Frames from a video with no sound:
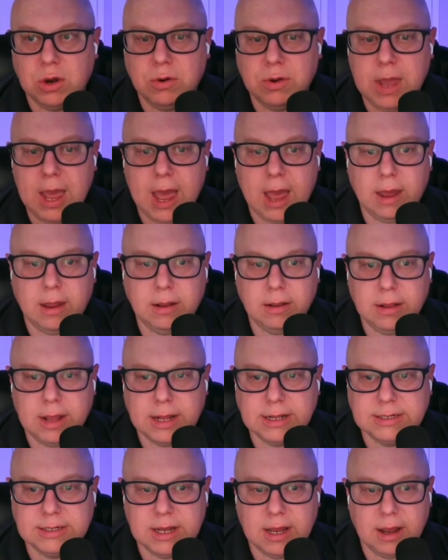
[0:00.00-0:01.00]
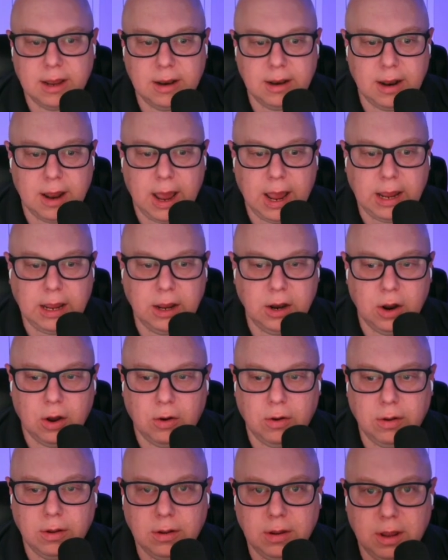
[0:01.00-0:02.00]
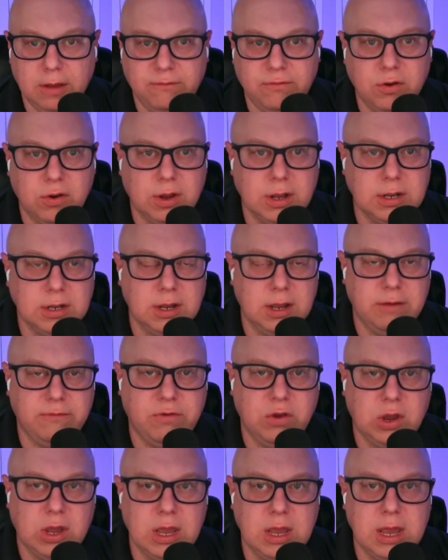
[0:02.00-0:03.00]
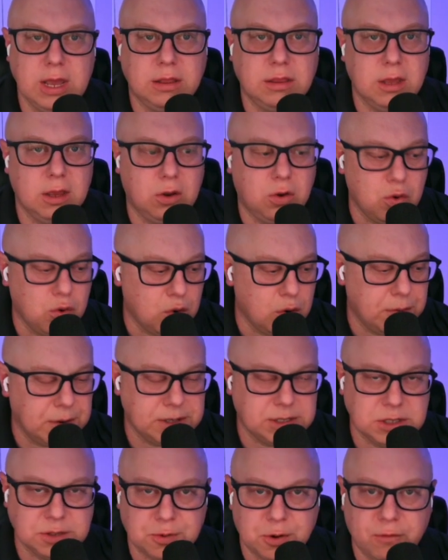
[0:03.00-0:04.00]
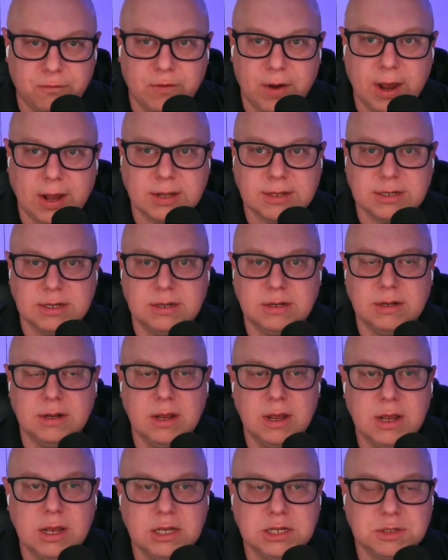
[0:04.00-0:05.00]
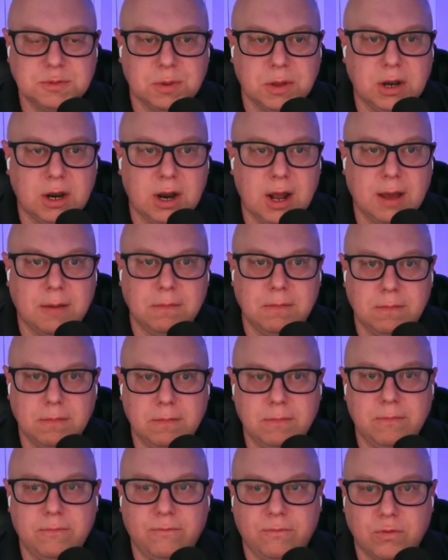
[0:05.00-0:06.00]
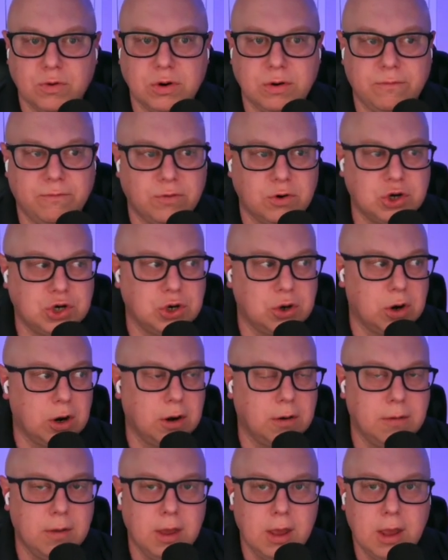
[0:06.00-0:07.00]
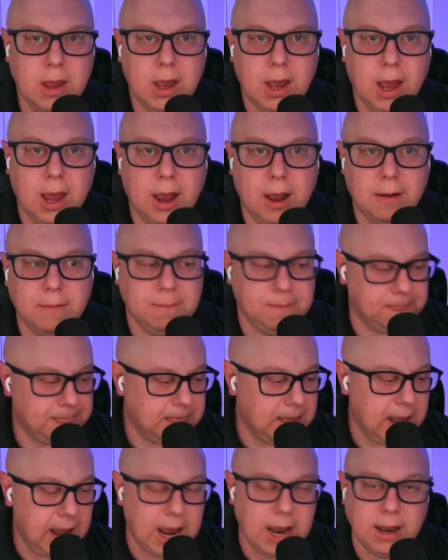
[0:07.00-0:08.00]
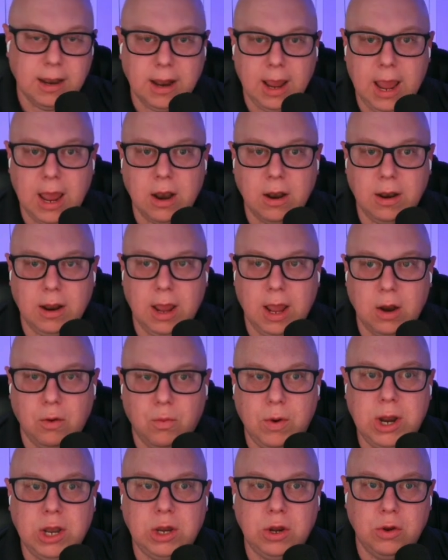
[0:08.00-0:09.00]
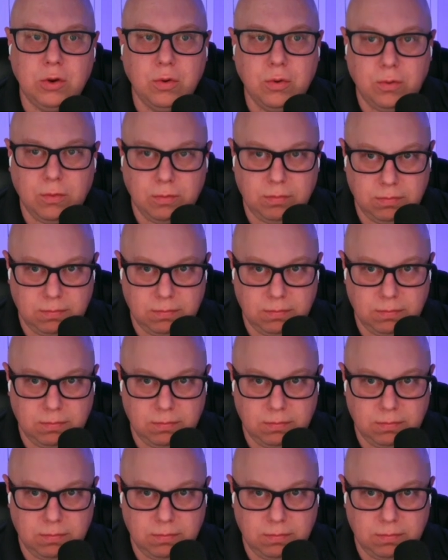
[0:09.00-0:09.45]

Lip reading: yeah, that's if you can get the Google business profiles and split it up for sure. And we do,